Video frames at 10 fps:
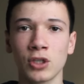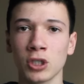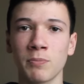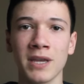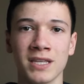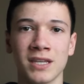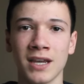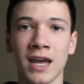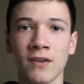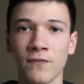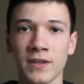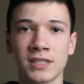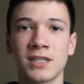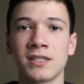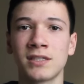just because it kind of
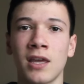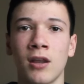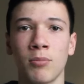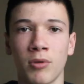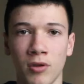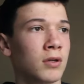fits this setup.